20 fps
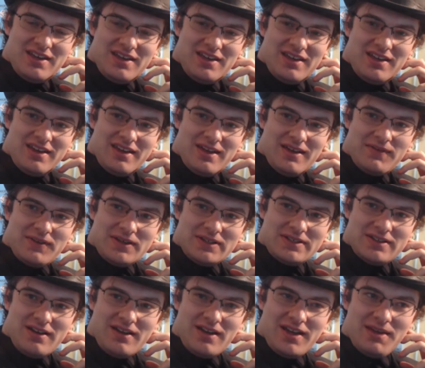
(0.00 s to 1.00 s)
every
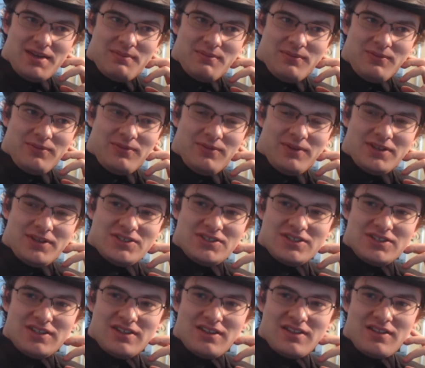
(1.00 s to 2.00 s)
time, which
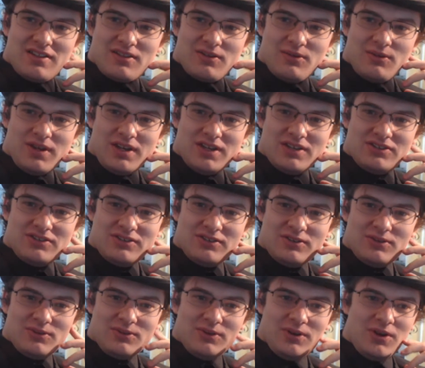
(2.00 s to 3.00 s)
is going
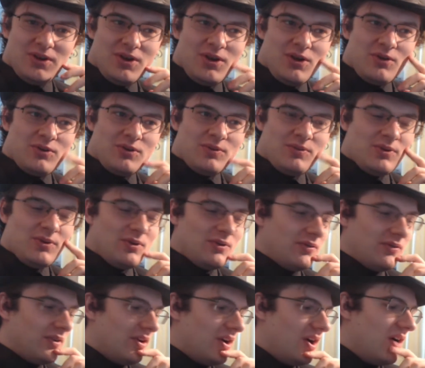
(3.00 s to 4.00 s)
to
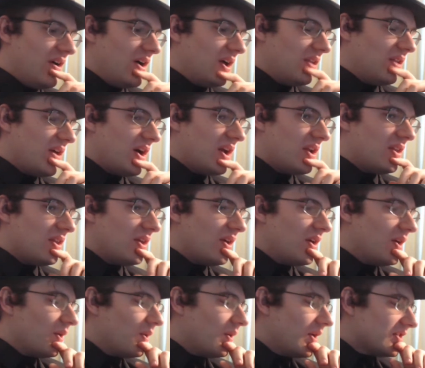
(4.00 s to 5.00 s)
remove a lot of
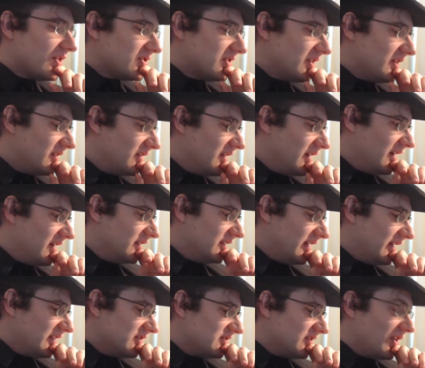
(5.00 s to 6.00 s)
question and
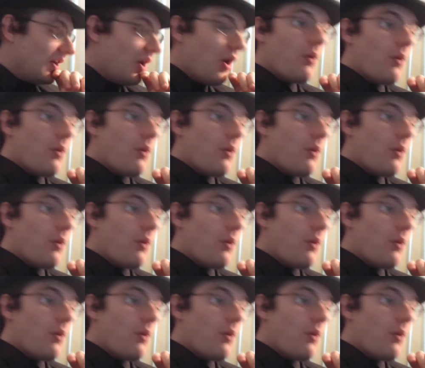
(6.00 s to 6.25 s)
tension.